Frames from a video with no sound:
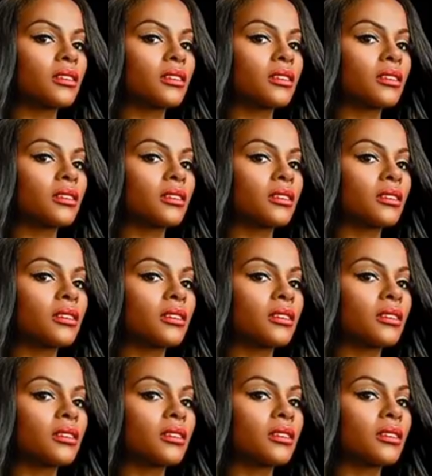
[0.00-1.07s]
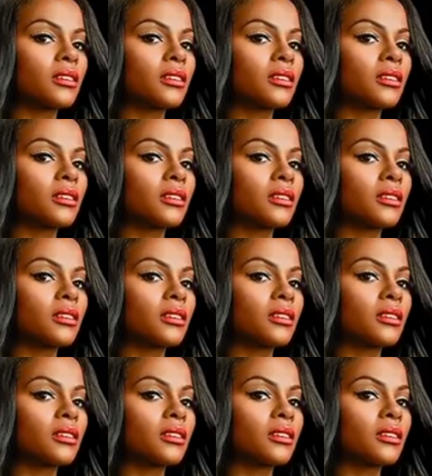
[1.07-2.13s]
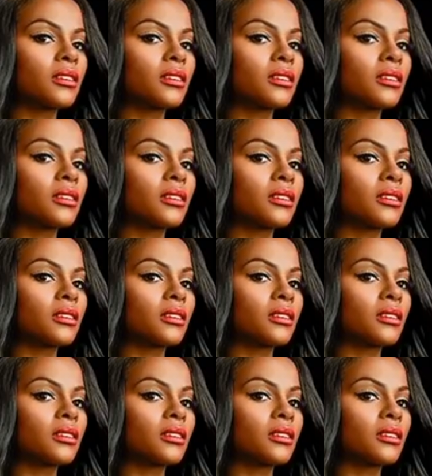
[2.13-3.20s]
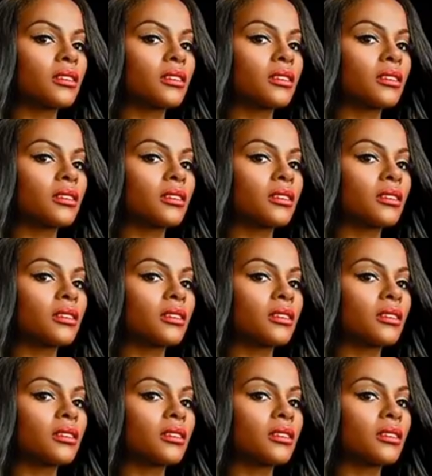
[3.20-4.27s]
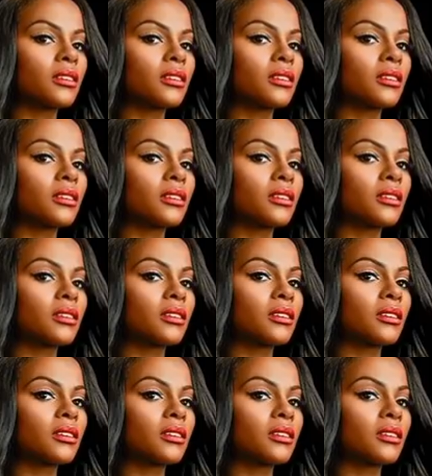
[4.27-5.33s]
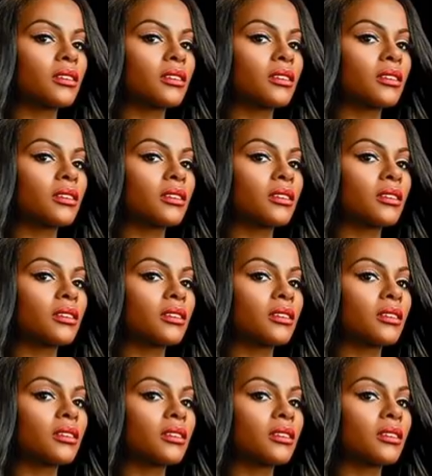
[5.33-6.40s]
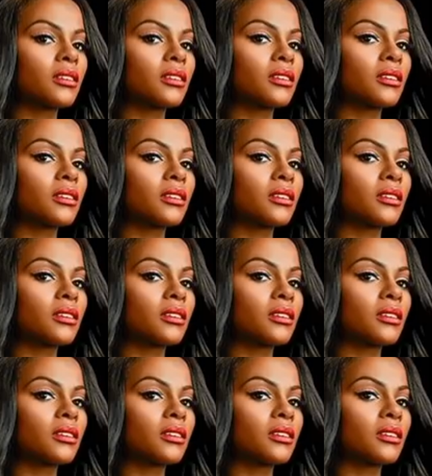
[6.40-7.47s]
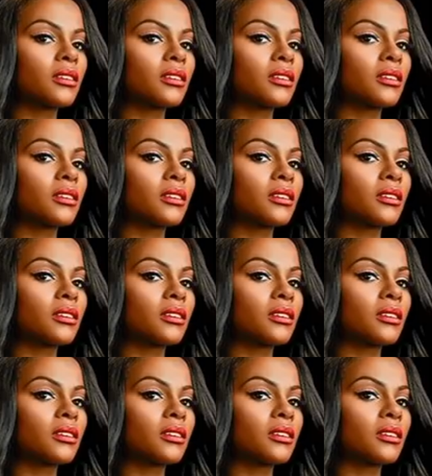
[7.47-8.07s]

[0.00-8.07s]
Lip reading: [no speech]